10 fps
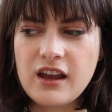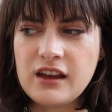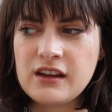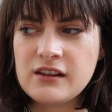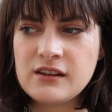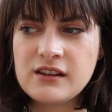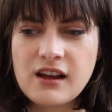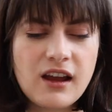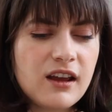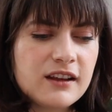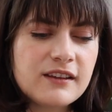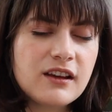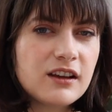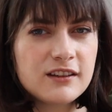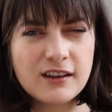It, it's
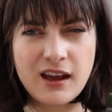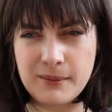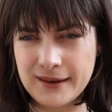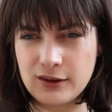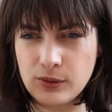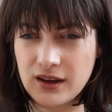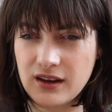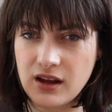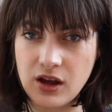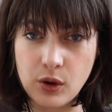good to come into it